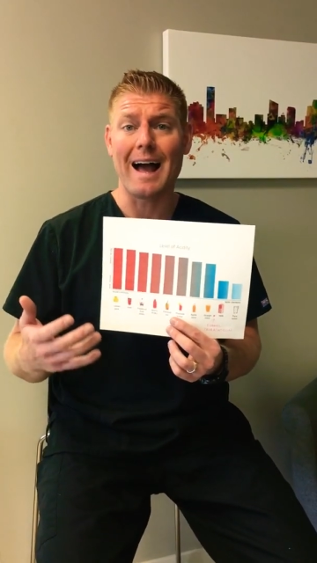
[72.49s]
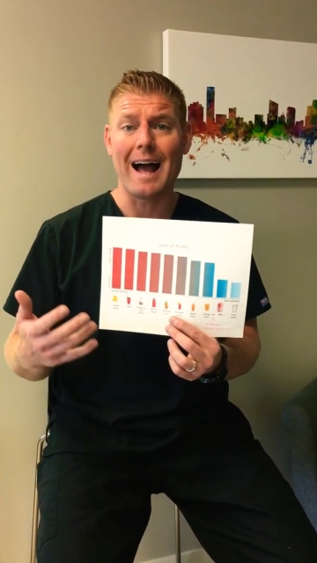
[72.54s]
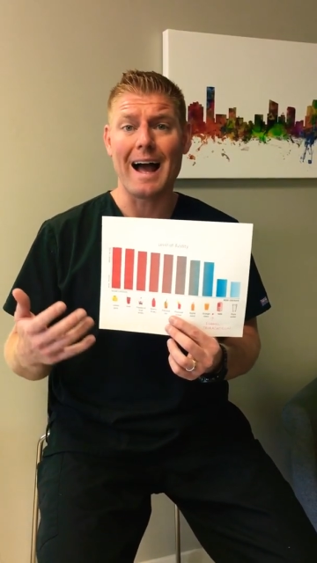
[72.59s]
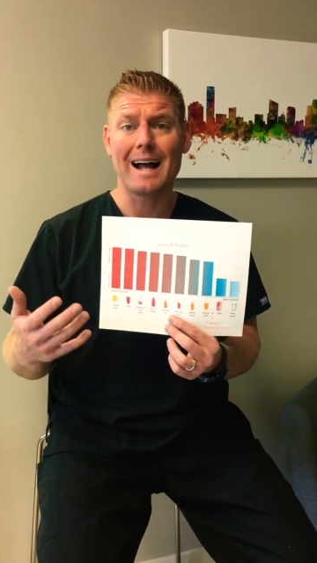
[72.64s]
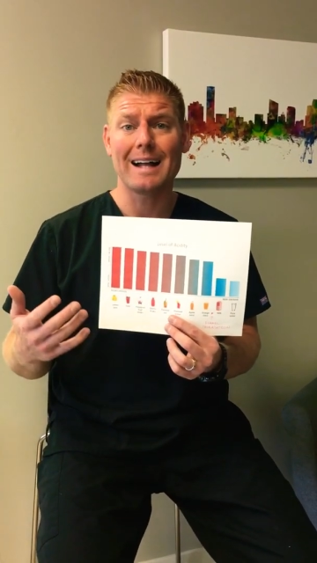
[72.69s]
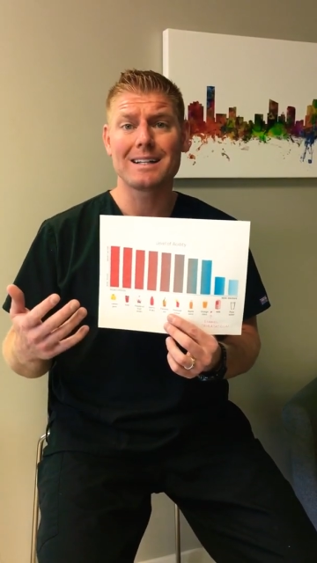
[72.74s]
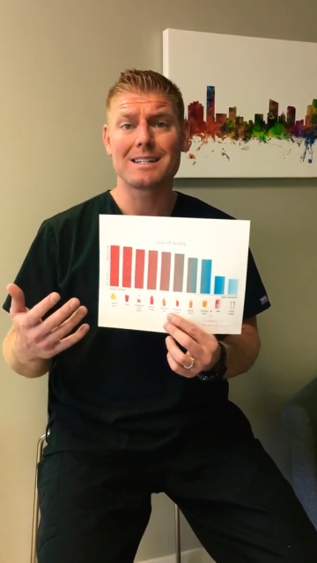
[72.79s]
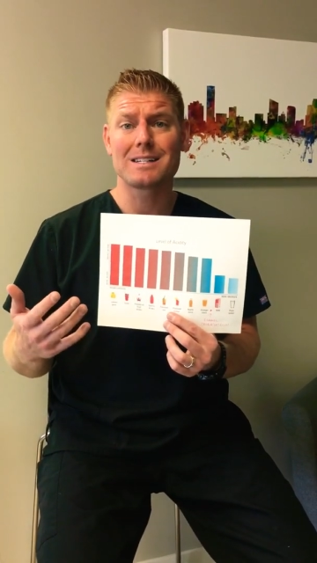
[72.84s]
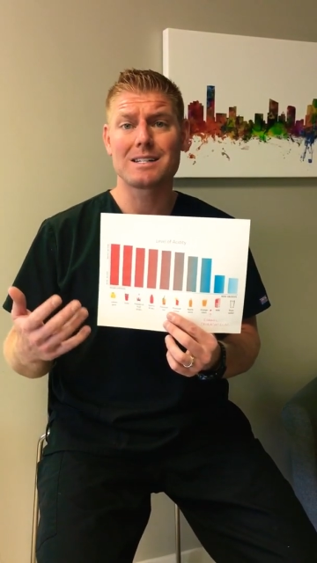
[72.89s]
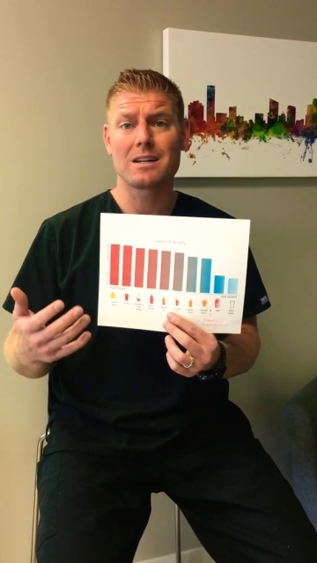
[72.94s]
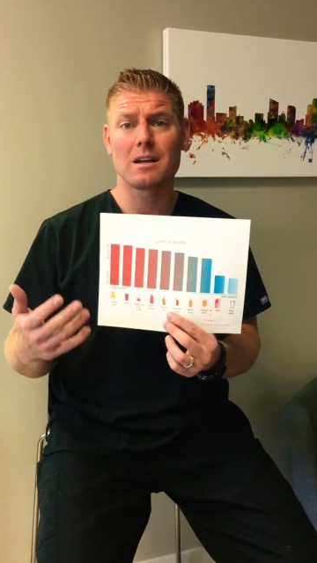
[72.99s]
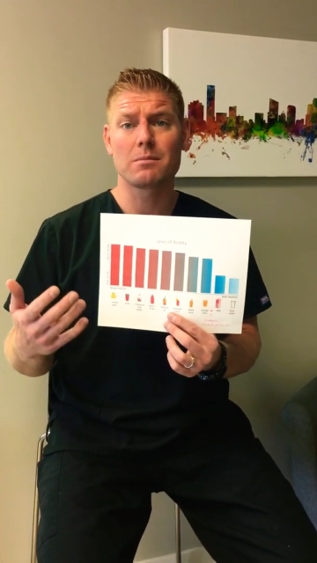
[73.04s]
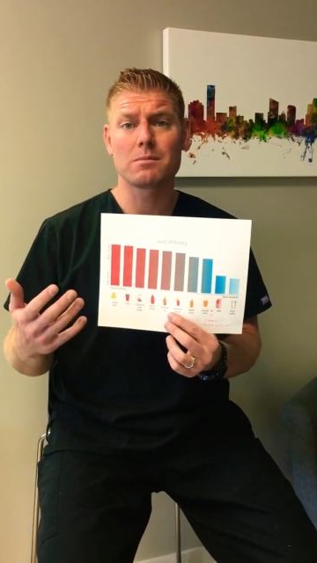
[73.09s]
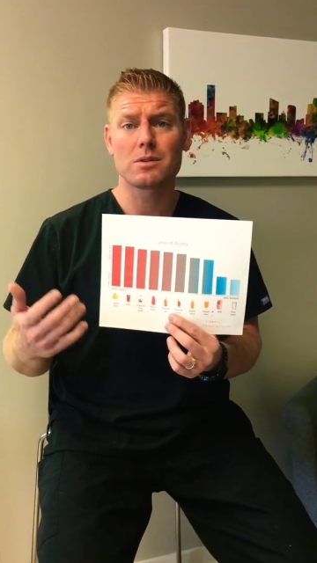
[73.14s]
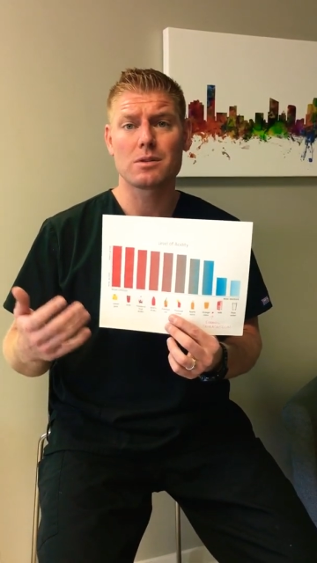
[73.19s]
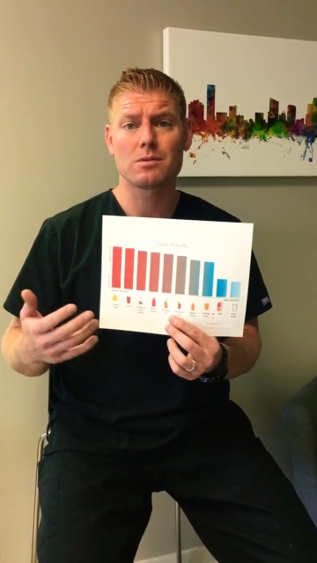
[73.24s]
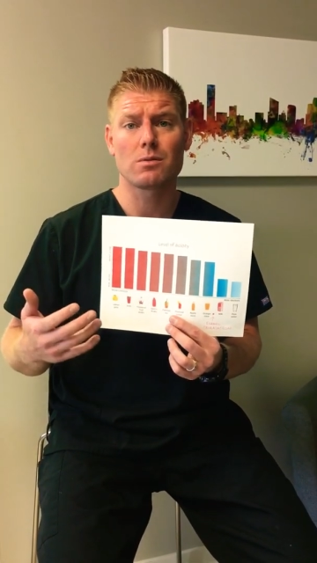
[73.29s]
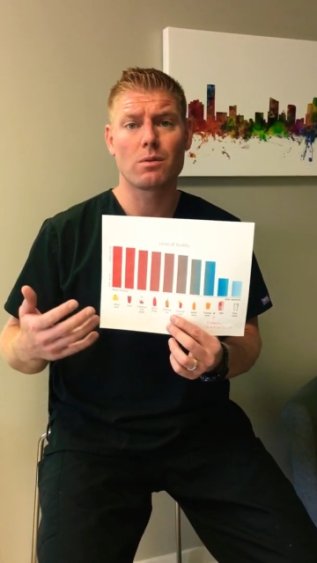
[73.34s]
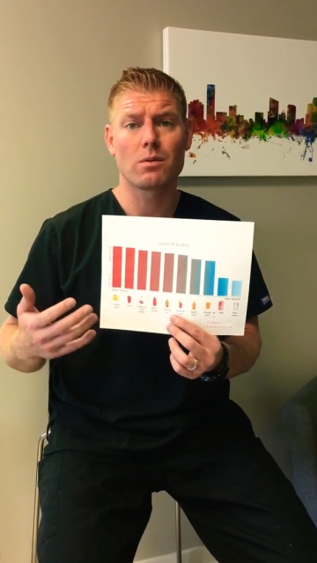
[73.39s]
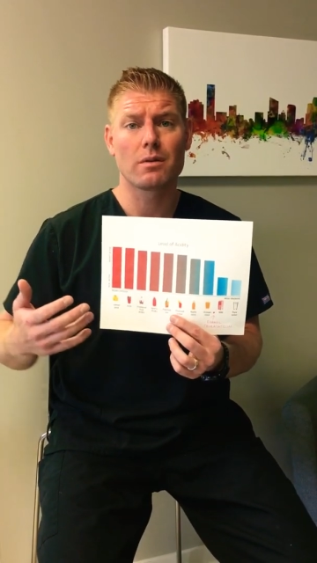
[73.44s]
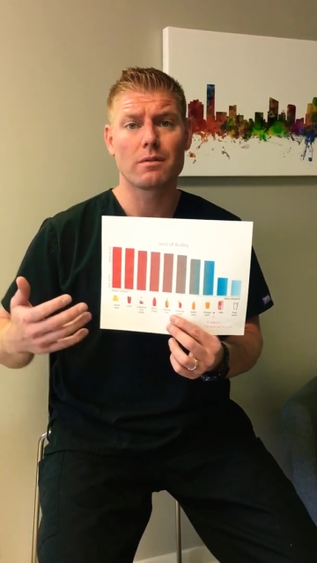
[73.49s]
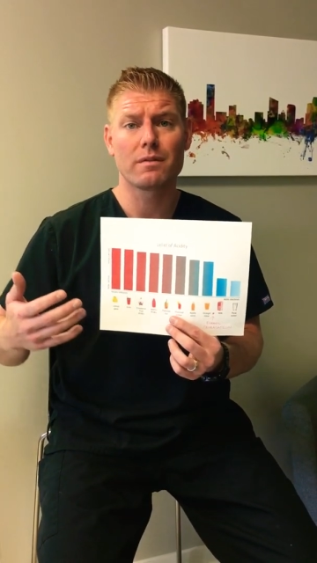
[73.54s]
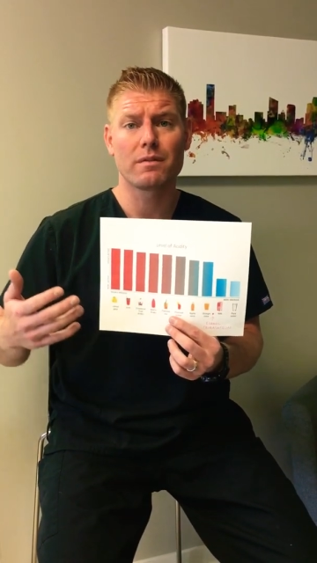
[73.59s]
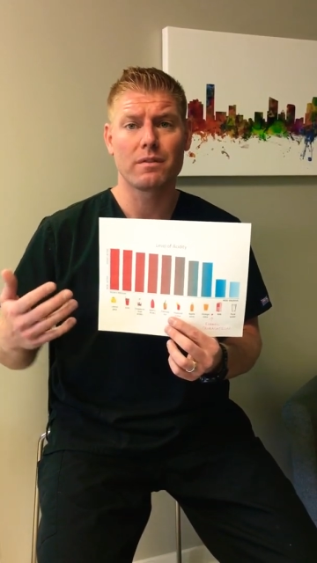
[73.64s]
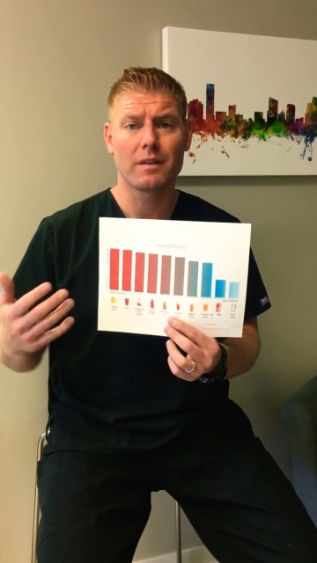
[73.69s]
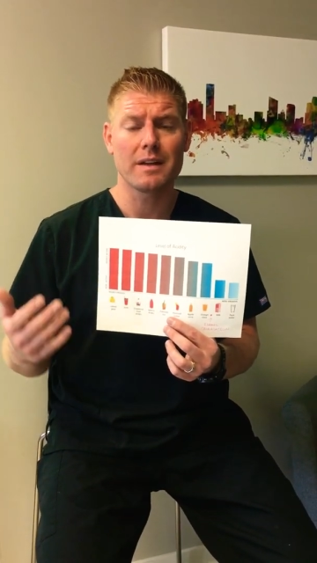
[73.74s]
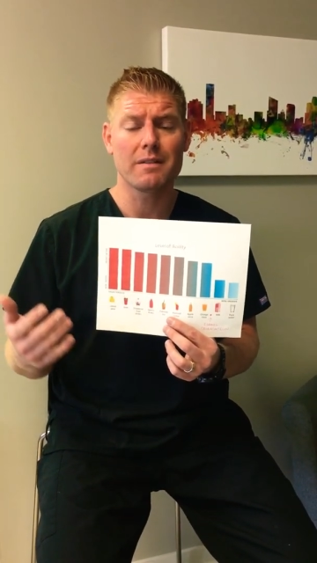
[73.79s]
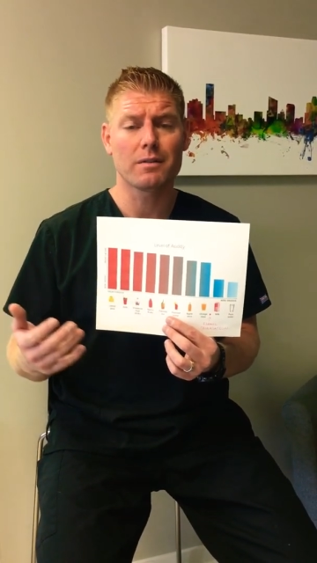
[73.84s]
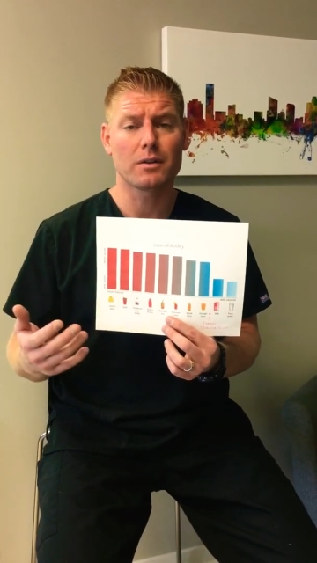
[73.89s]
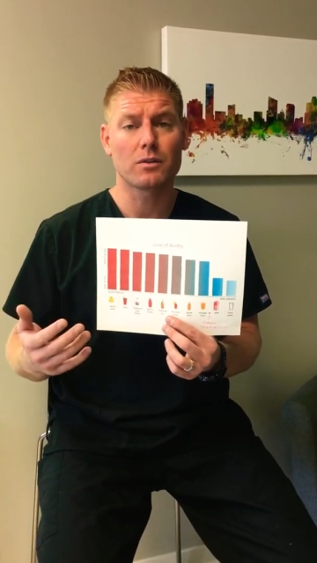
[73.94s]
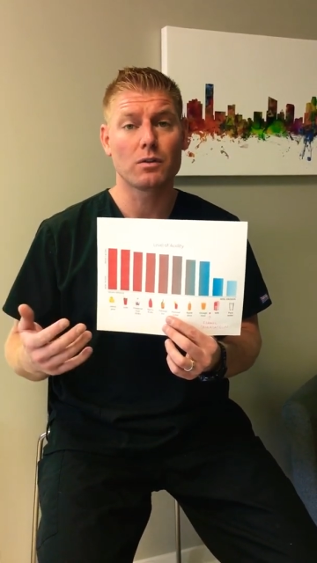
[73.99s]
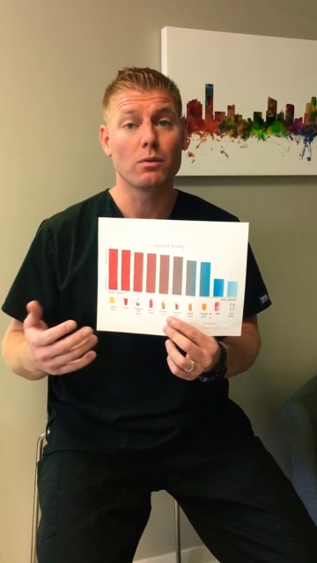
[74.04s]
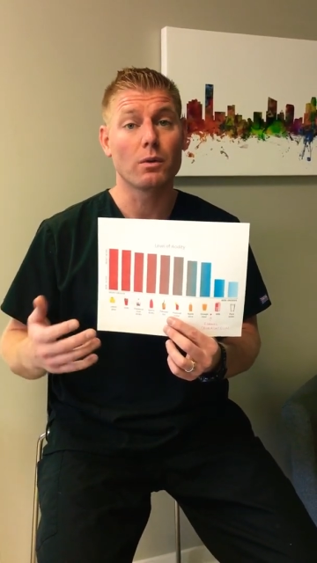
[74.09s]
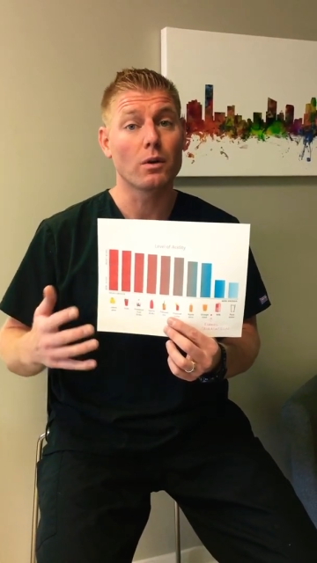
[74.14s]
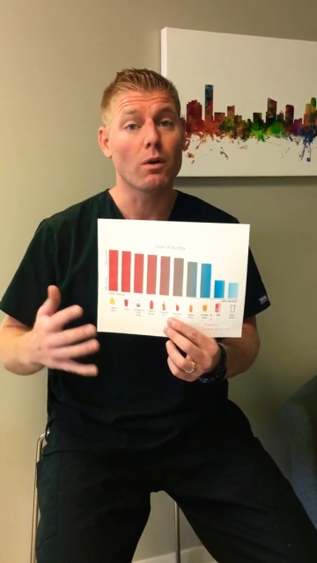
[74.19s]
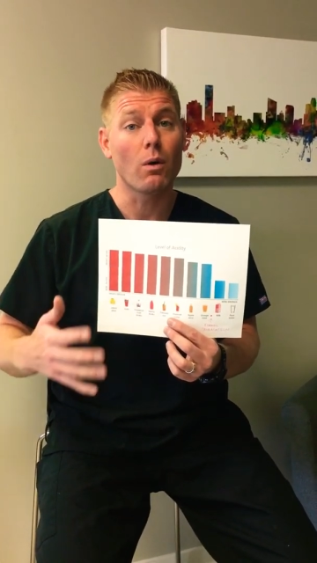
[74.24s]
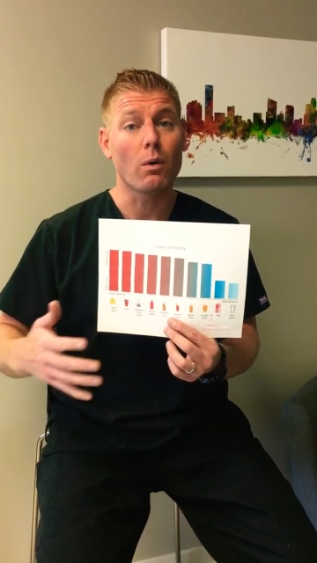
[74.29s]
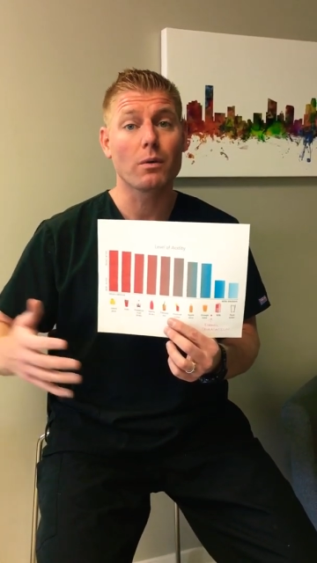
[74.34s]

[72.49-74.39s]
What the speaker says: add some sort of flavor to it,